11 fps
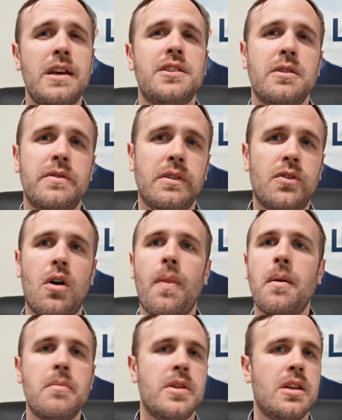So if you've got
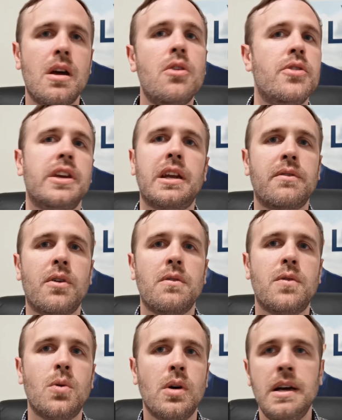them and you know who you're going to vote
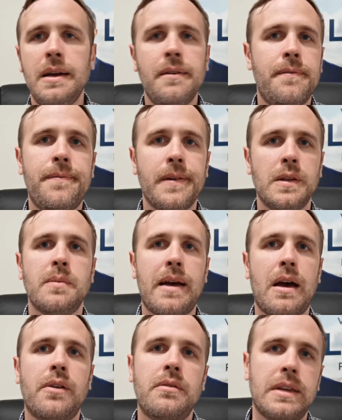for, fill them
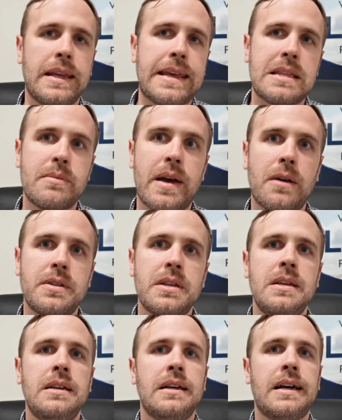out and get them out.
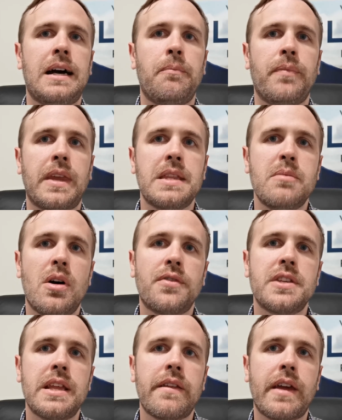Get them off so
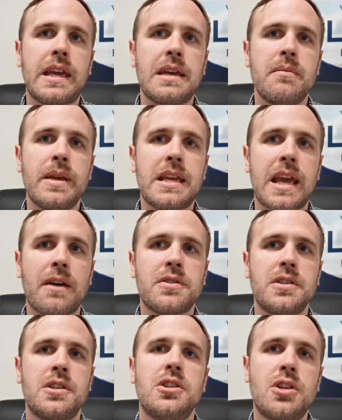that they can be
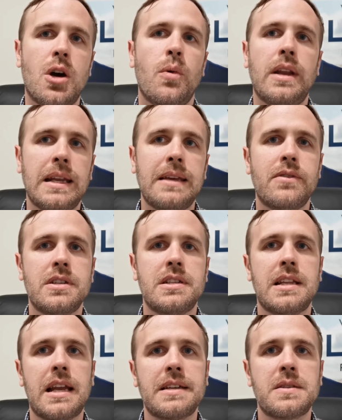counted. You don't want to leave it to the
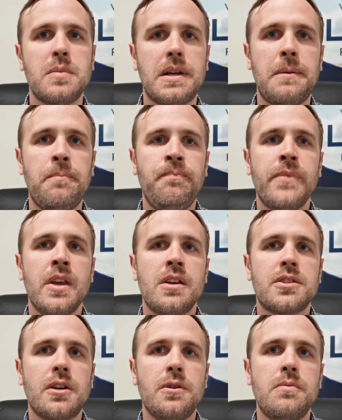last minute.
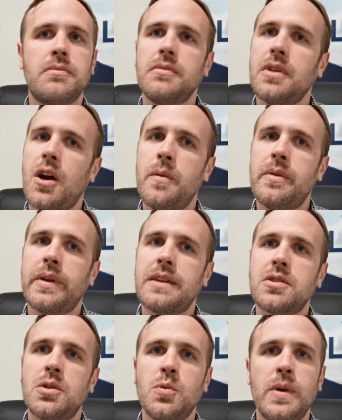So I hope everyone has
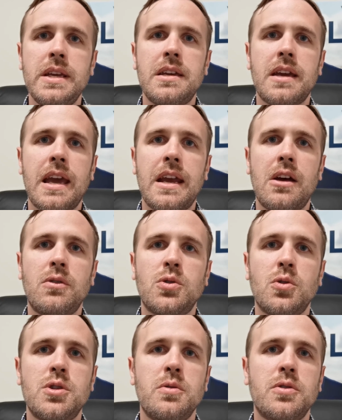a good week, and I'll
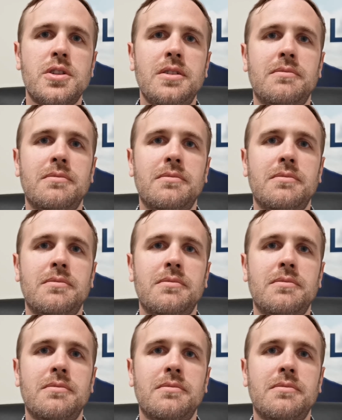talk to you all soon.